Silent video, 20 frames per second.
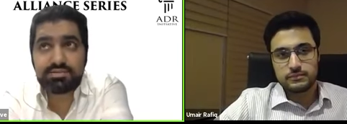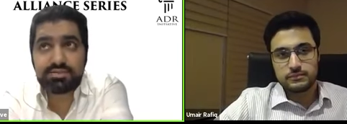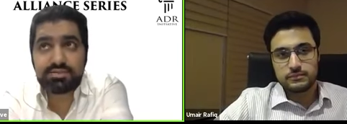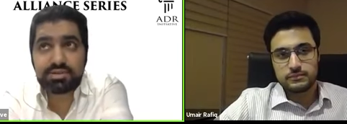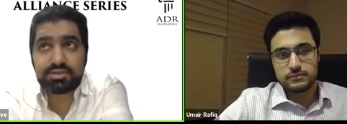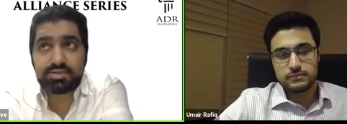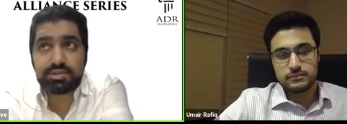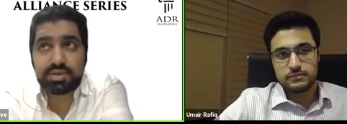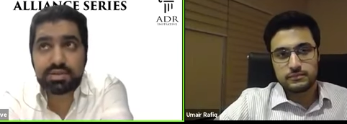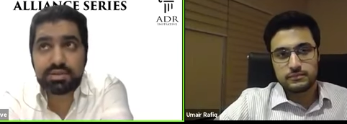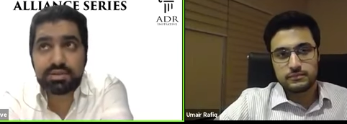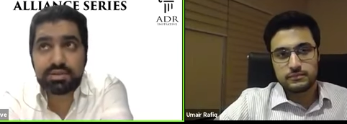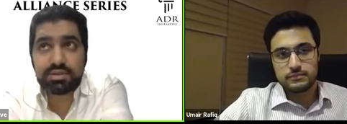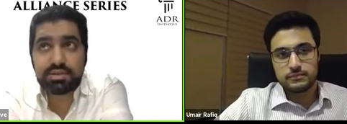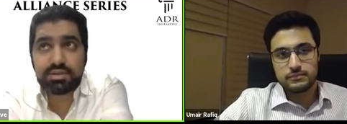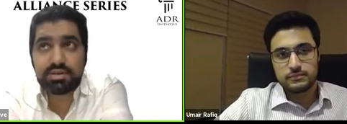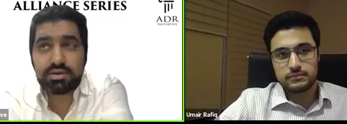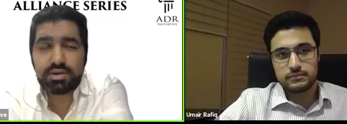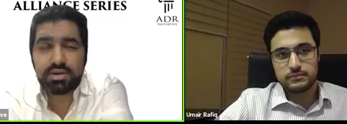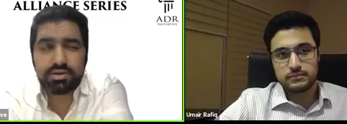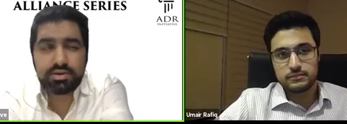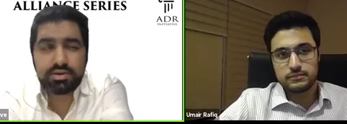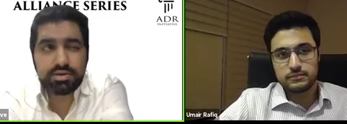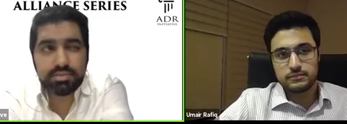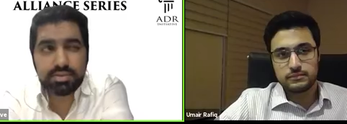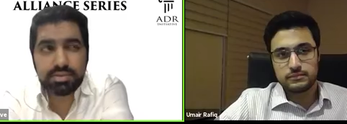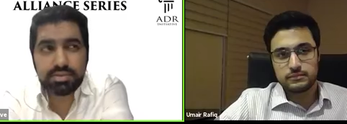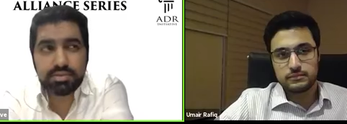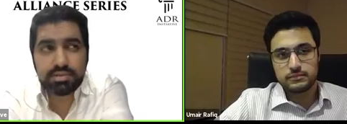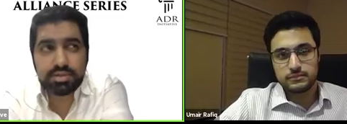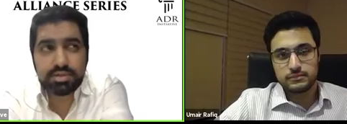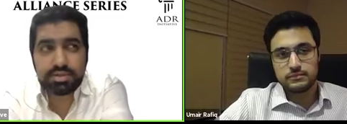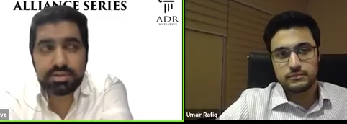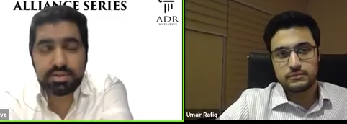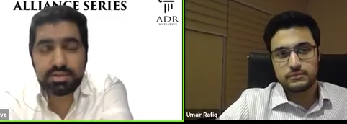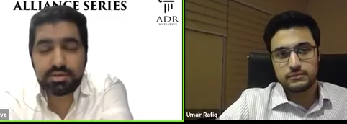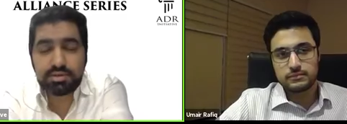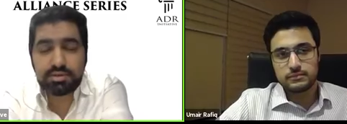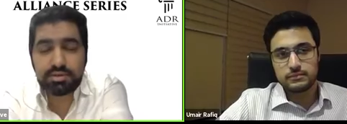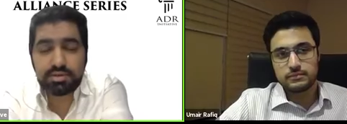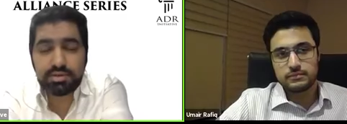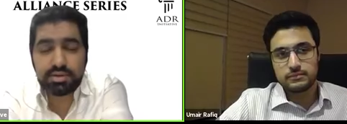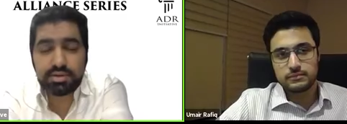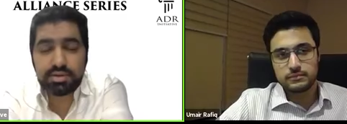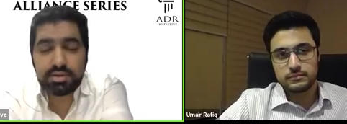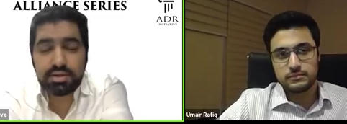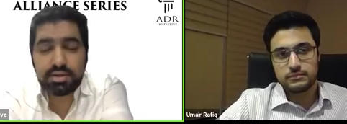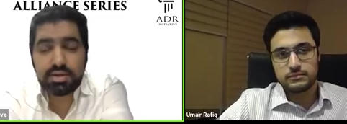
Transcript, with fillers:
Speaker 1: the first one. It could be Greece, I could be wrong.